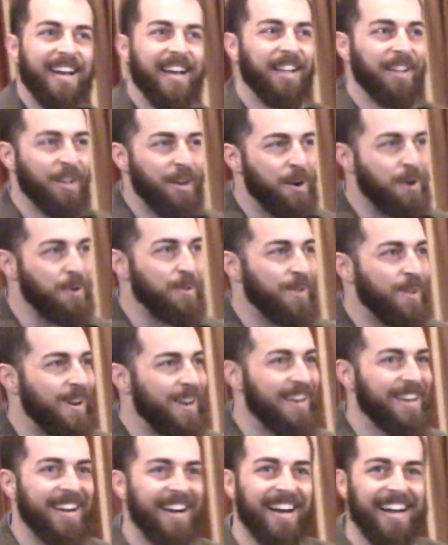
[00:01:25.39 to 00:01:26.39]
Hello,
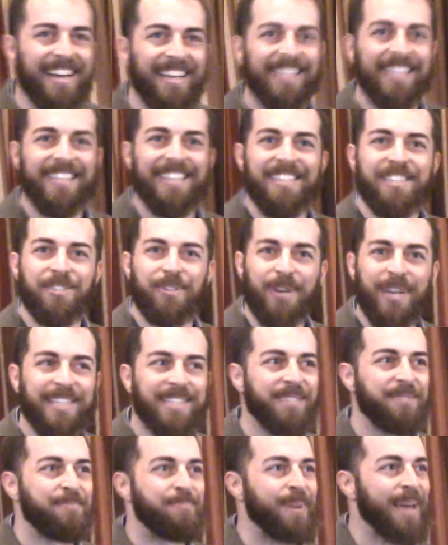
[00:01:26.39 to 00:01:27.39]
Long Island. It's
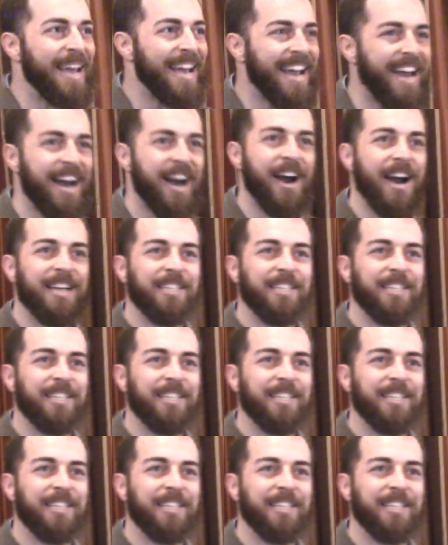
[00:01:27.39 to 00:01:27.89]
great to be here